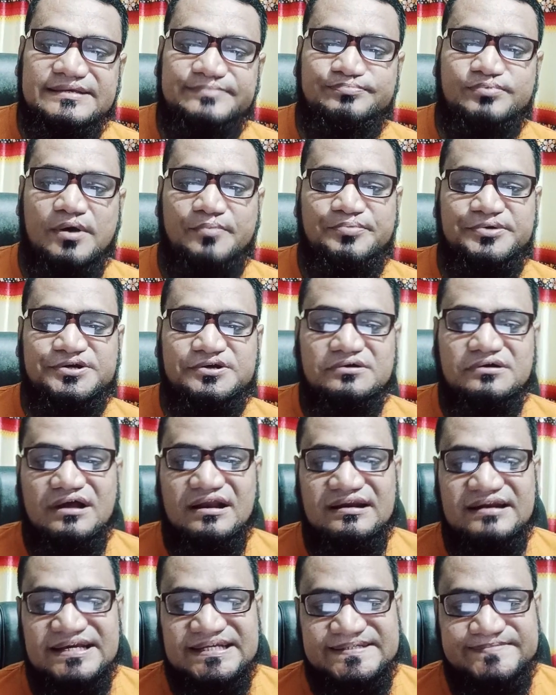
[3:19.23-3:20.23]

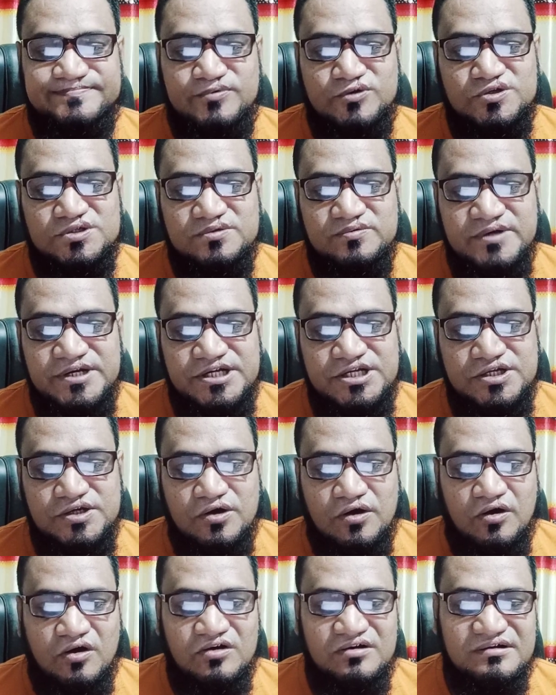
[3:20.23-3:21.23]
professional responsibility
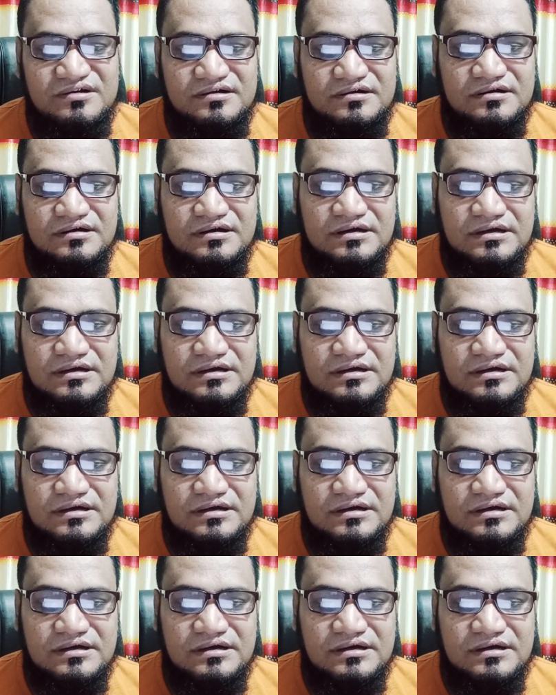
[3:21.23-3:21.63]
on